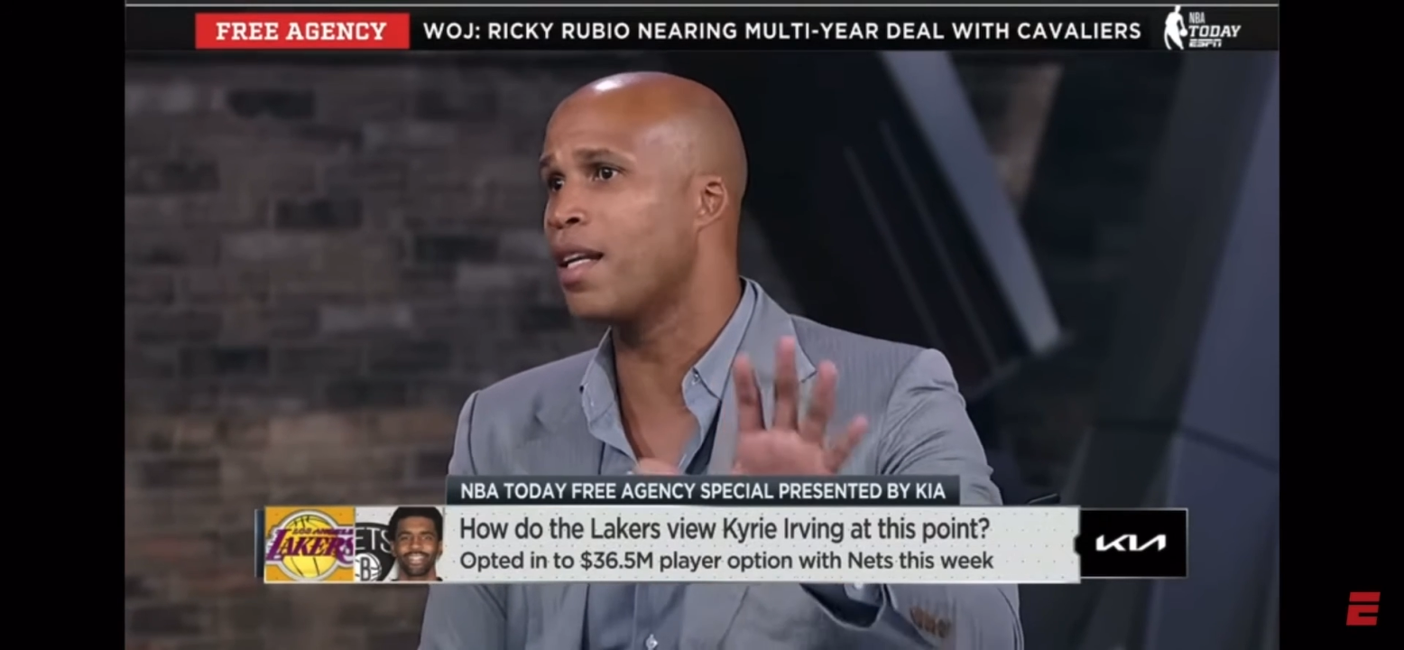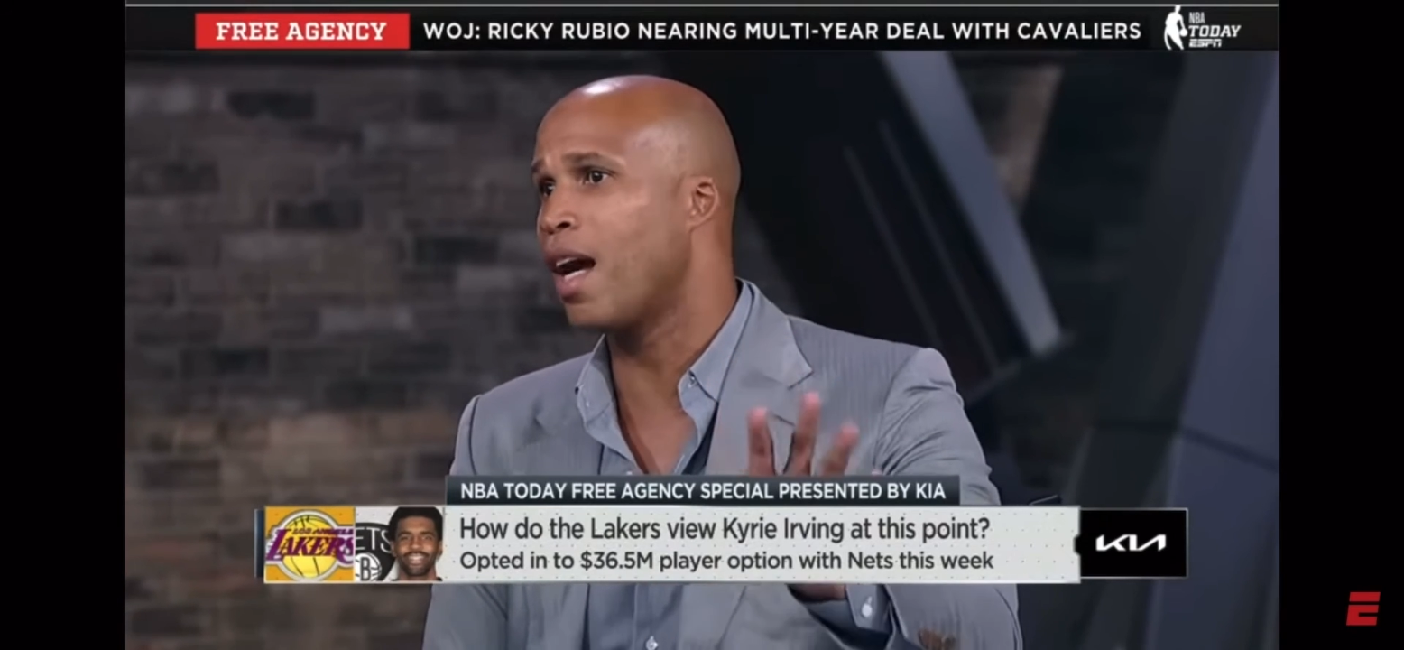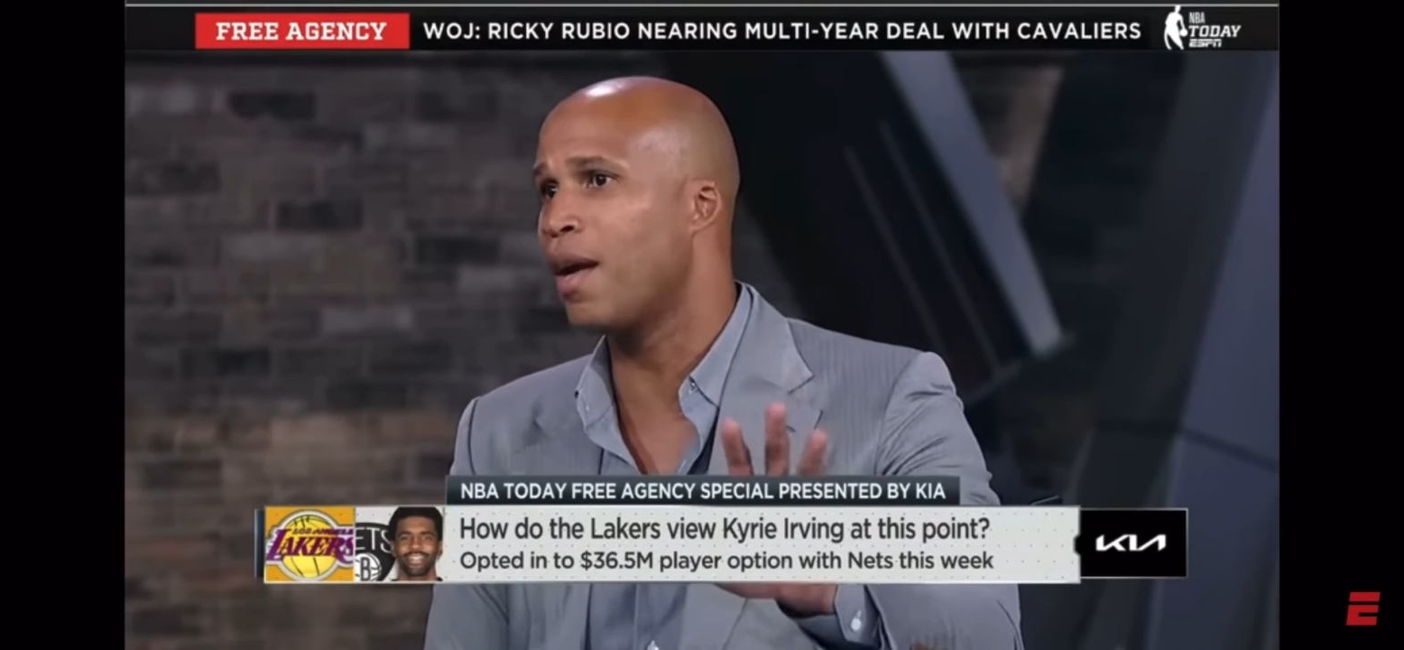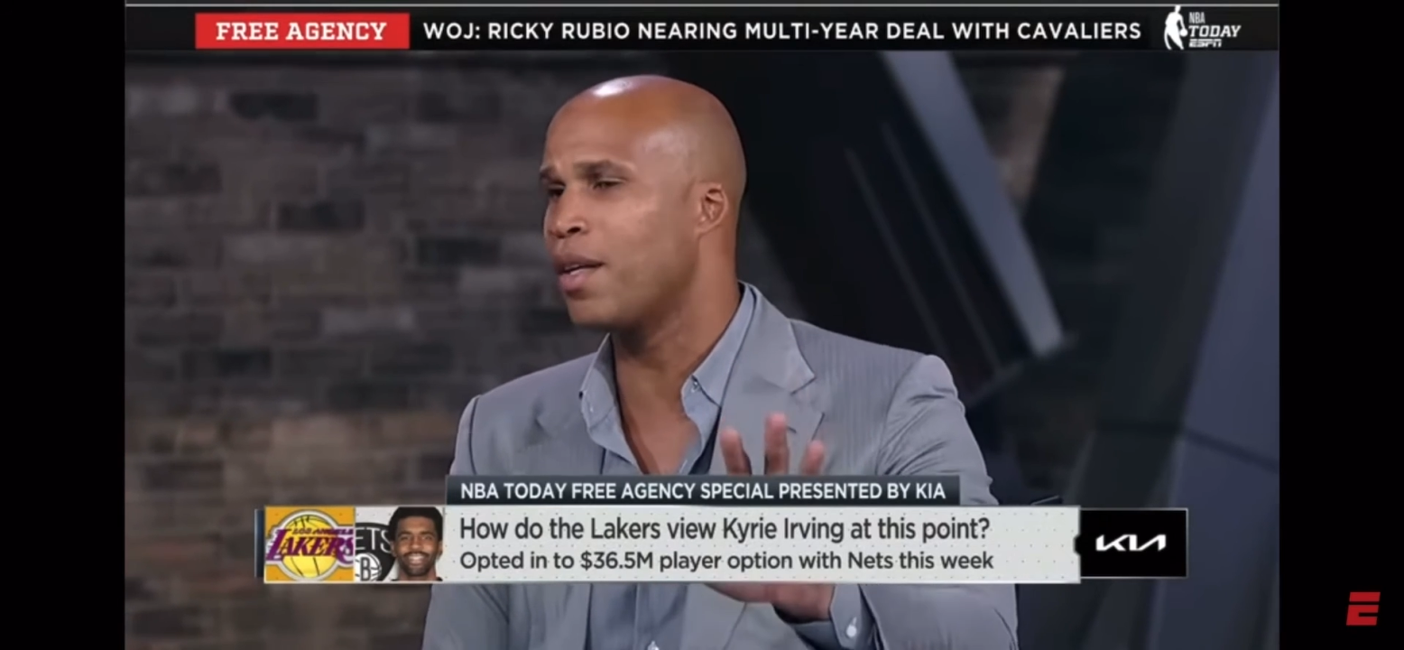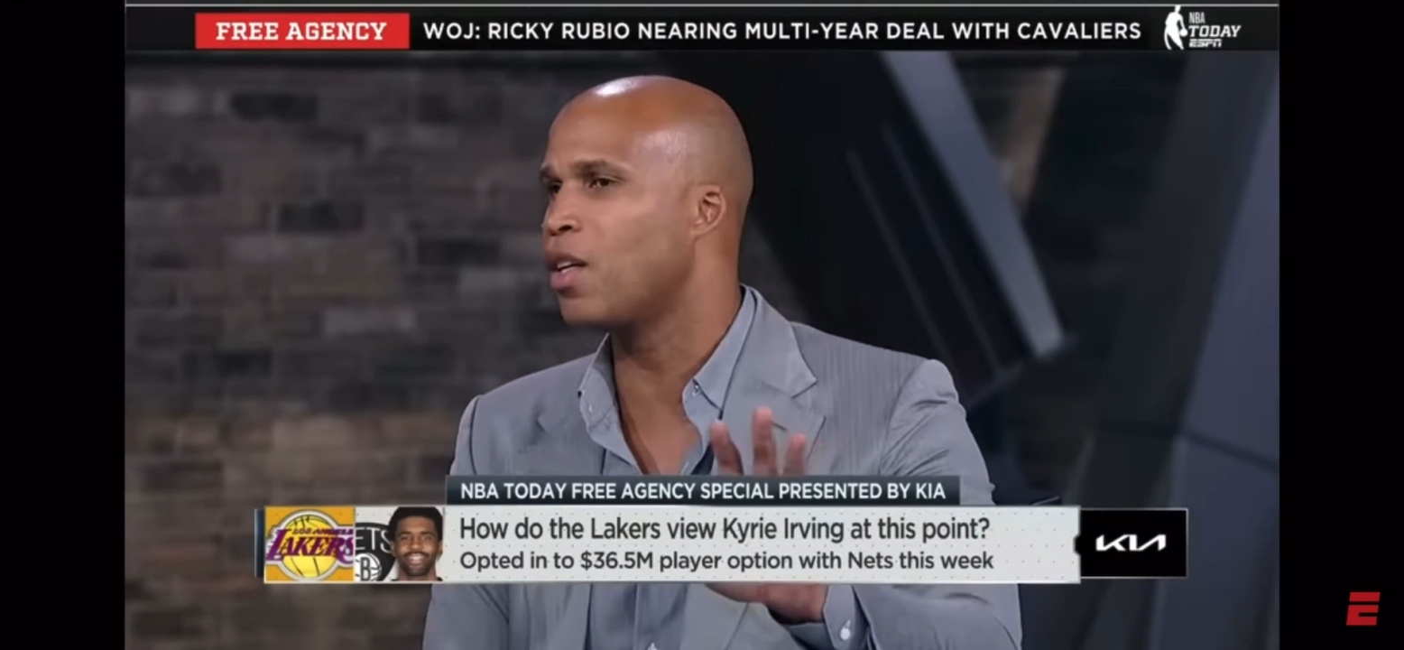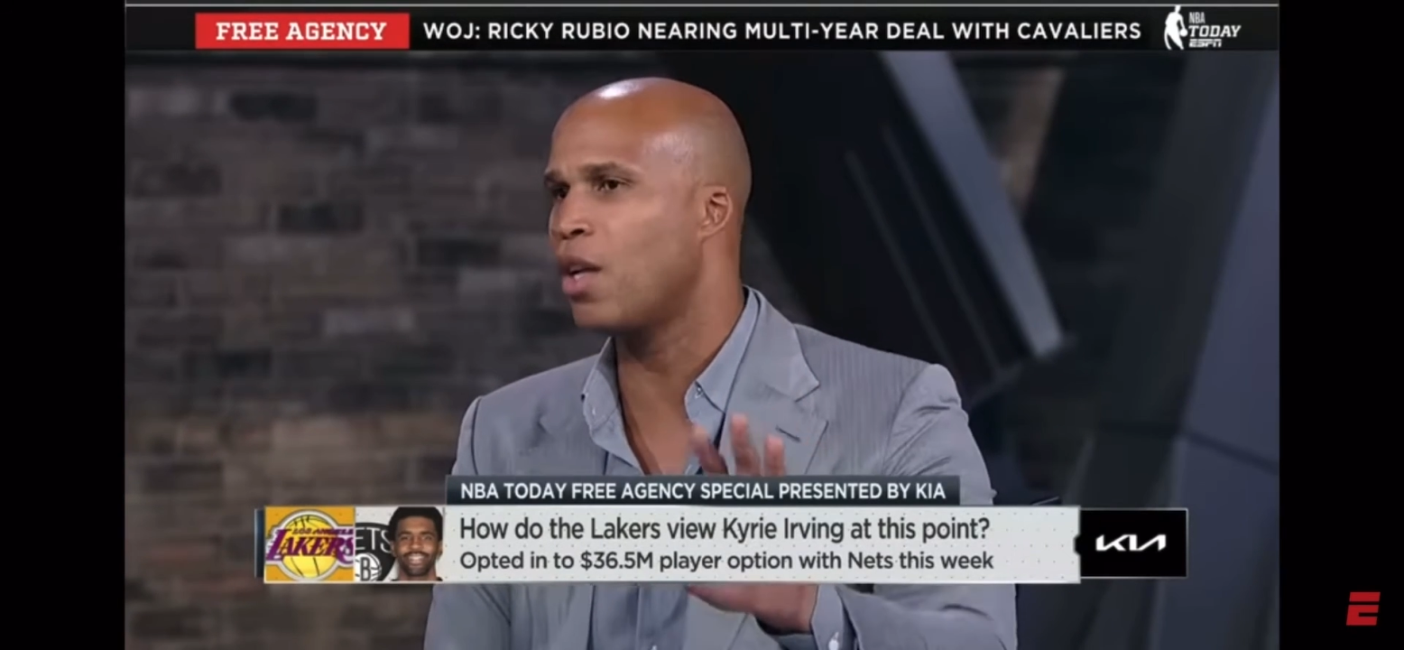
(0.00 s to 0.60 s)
and Kyrie.